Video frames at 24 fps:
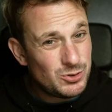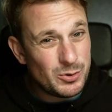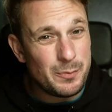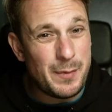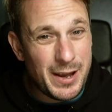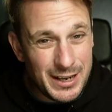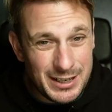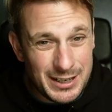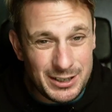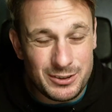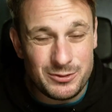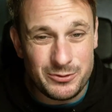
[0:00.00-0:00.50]

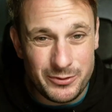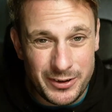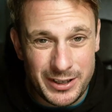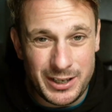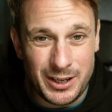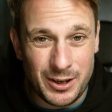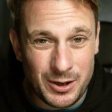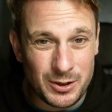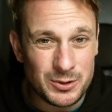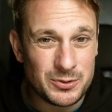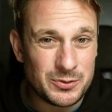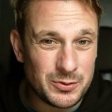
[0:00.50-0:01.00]
Dramatic
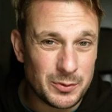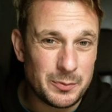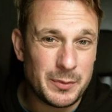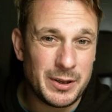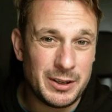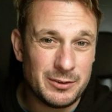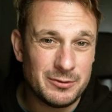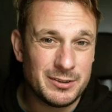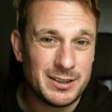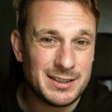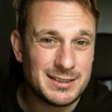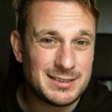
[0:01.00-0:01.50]
videos from
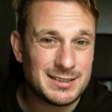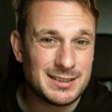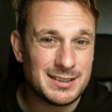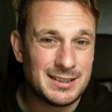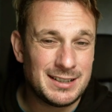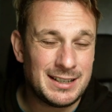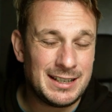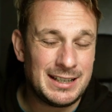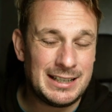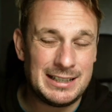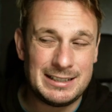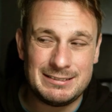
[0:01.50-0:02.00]
me
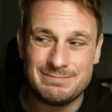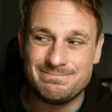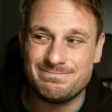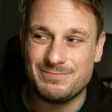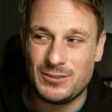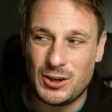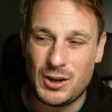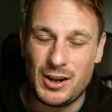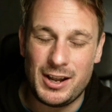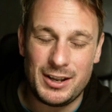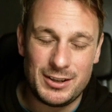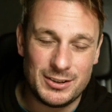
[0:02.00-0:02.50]
recently.
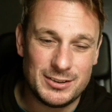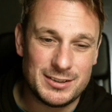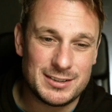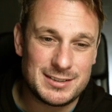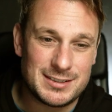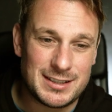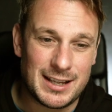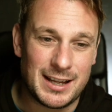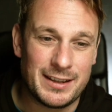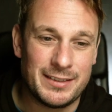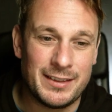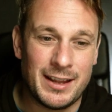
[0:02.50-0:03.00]
I
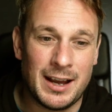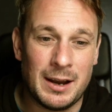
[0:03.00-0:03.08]
understand